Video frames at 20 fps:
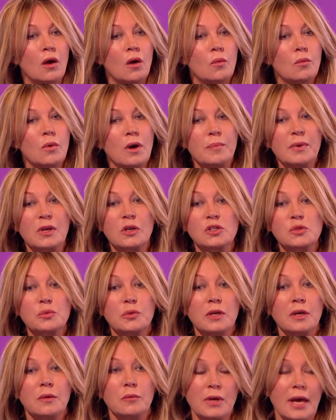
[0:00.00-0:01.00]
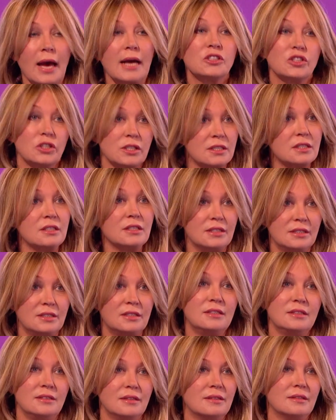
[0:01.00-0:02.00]
Well, because we, we actually...
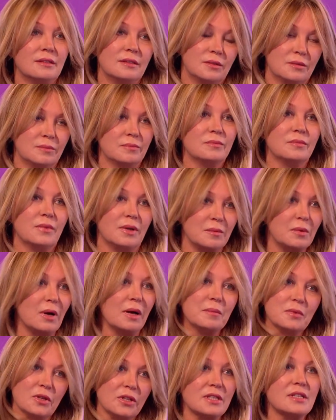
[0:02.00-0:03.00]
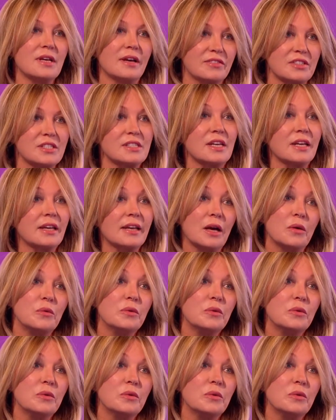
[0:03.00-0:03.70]
Well, I'm going to have to say it now.